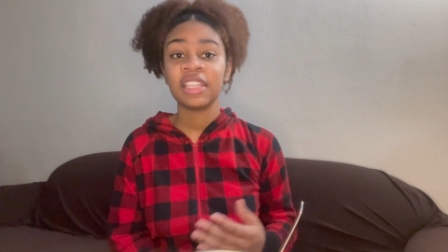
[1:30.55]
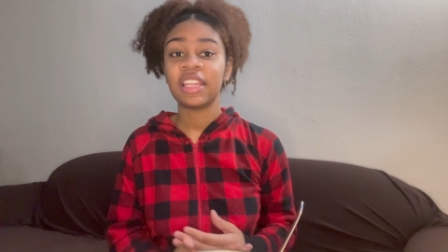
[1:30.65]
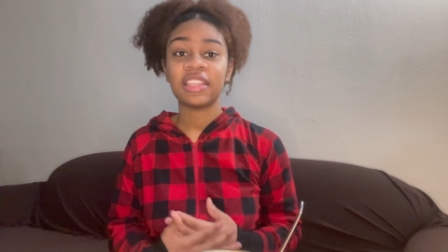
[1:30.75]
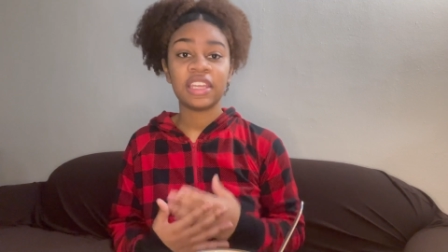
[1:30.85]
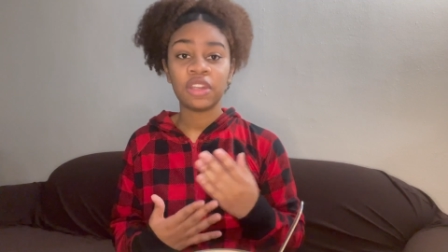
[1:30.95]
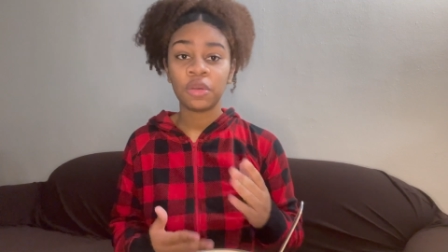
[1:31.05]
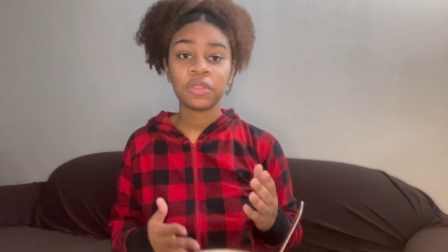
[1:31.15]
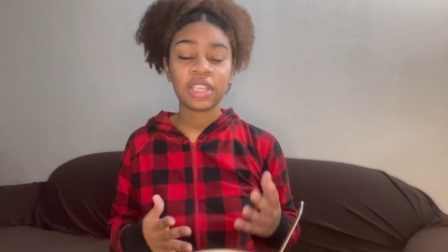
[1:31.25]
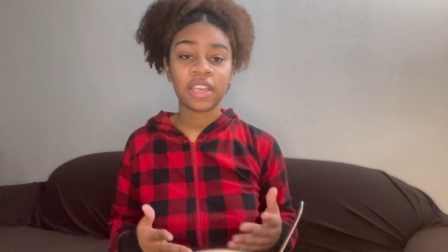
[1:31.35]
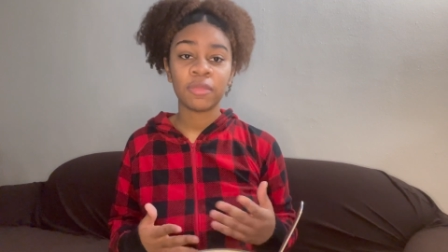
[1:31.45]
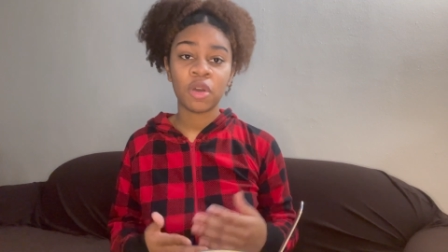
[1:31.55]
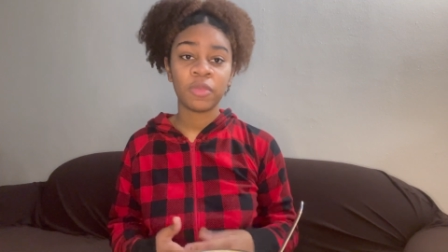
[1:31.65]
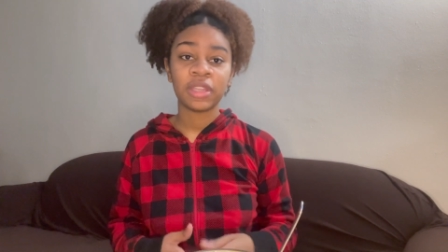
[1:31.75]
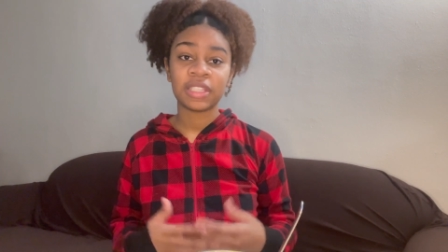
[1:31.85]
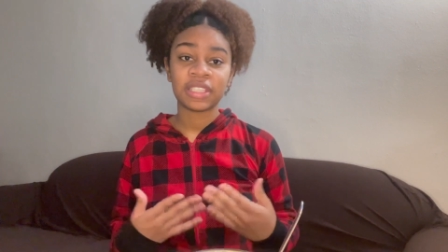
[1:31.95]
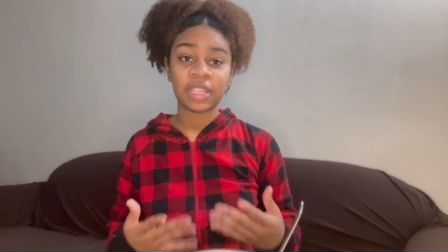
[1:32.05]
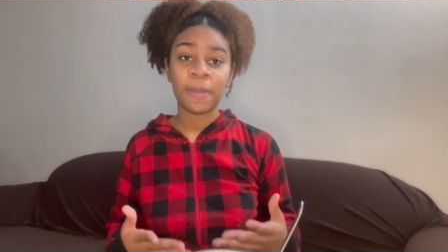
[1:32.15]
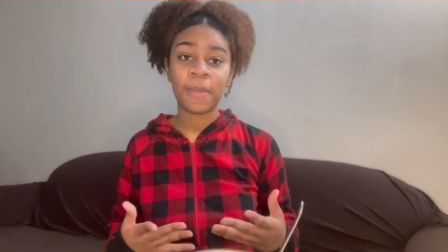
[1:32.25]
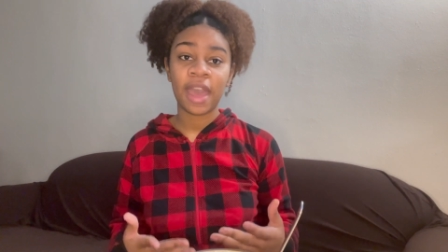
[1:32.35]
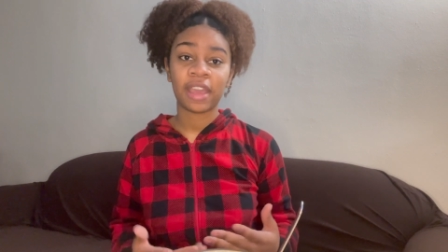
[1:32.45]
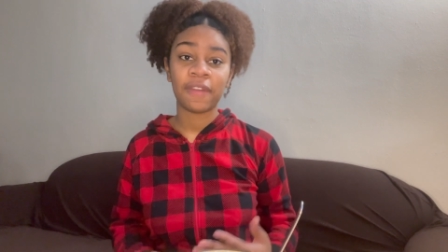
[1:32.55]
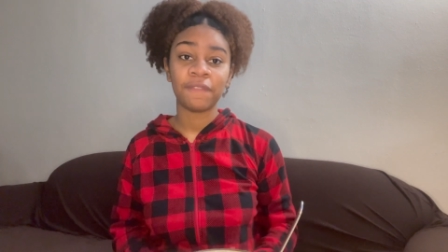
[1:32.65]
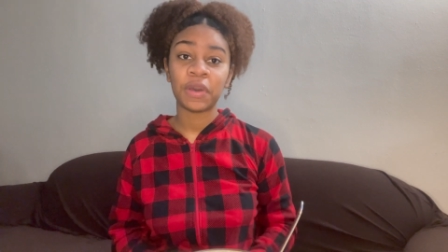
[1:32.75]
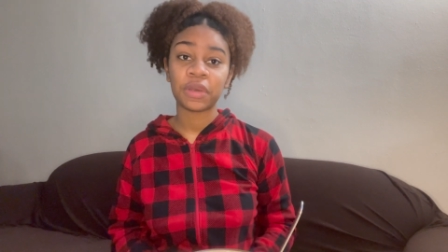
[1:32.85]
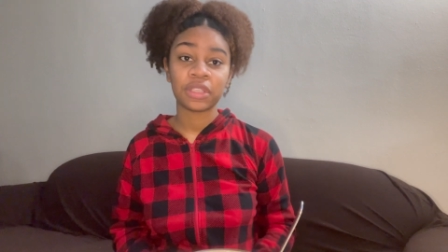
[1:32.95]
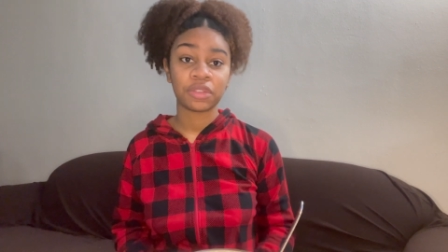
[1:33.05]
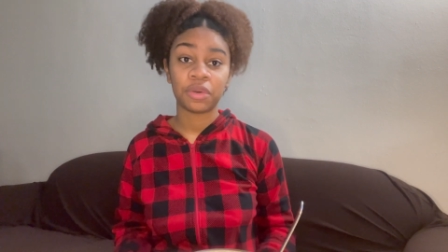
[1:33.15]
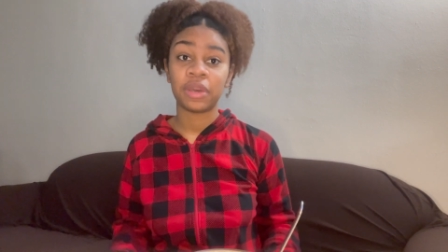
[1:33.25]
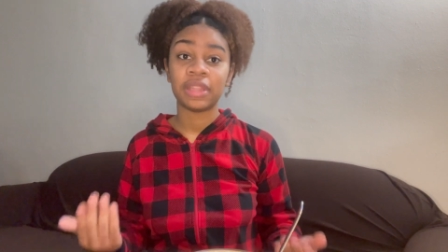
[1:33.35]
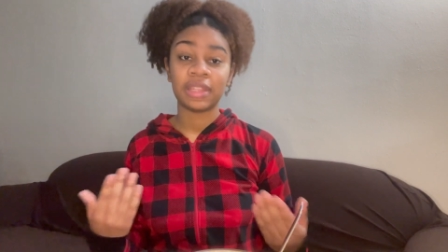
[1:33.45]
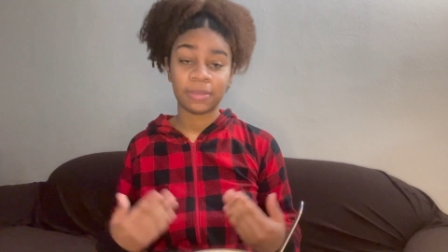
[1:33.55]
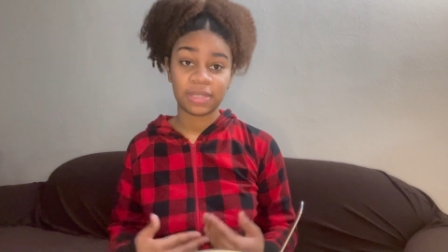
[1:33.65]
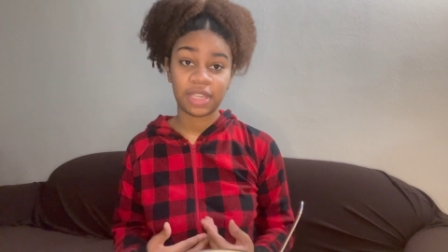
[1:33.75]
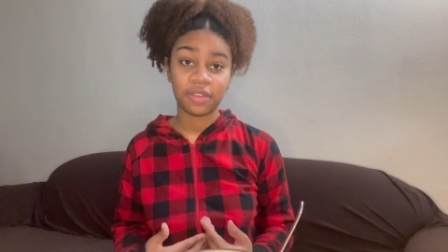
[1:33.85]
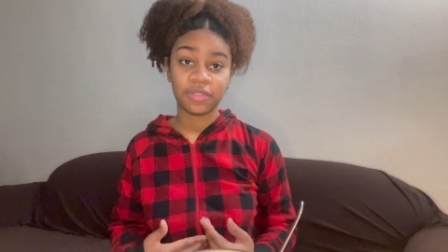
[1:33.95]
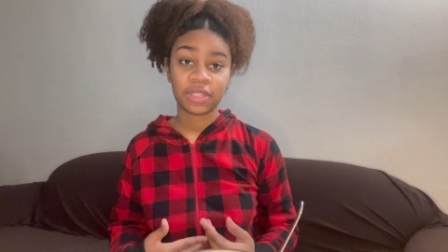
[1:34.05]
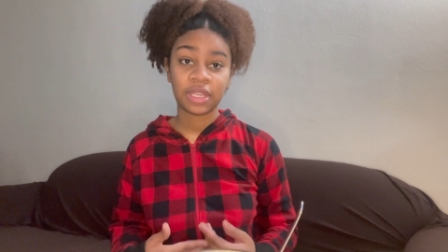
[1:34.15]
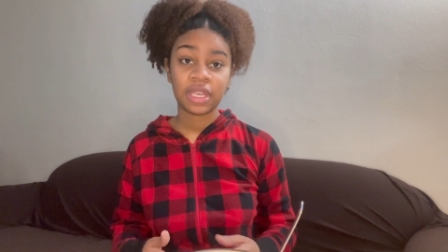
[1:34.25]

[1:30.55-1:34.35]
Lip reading: that they don't take a moment to step back and focus on themselves.